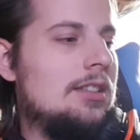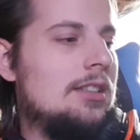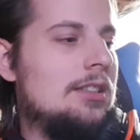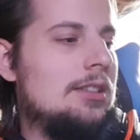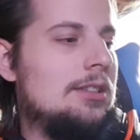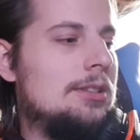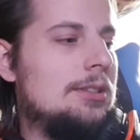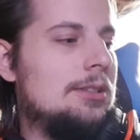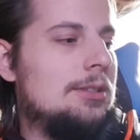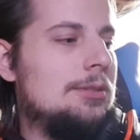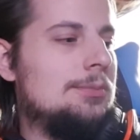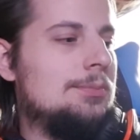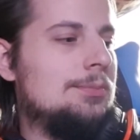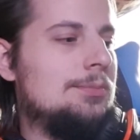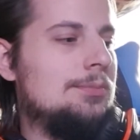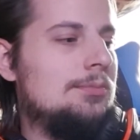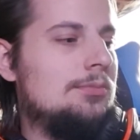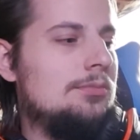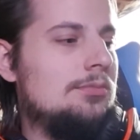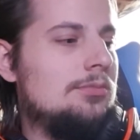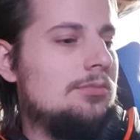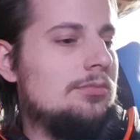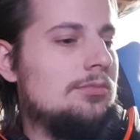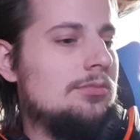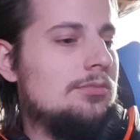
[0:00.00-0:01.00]
Um,
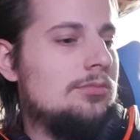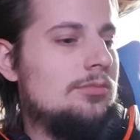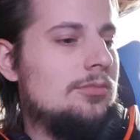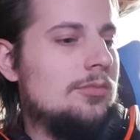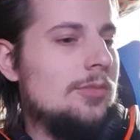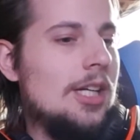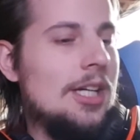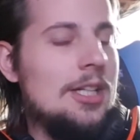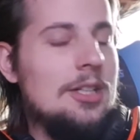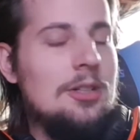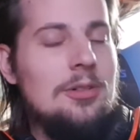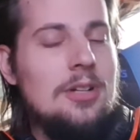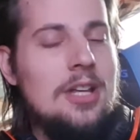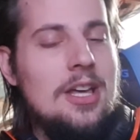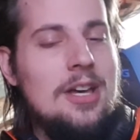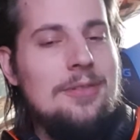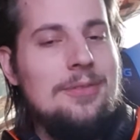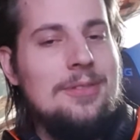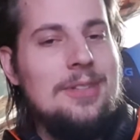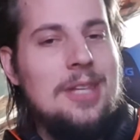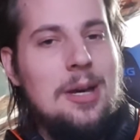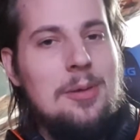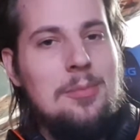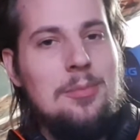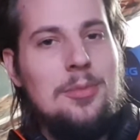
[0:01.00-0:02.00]
I don't
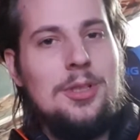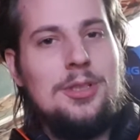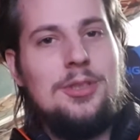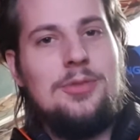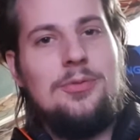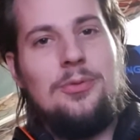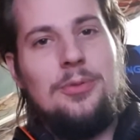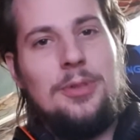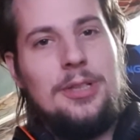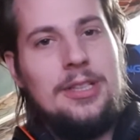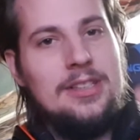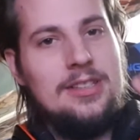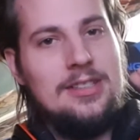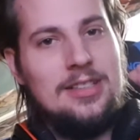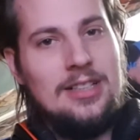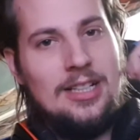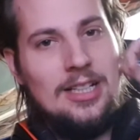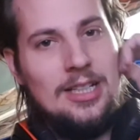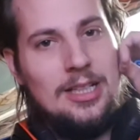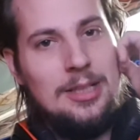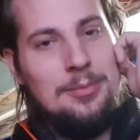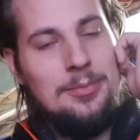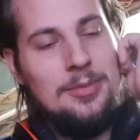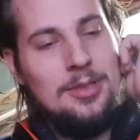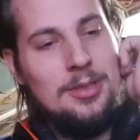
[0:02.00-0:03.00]
have that much free
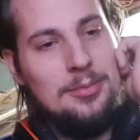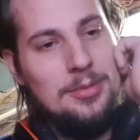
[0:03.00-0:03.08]
time.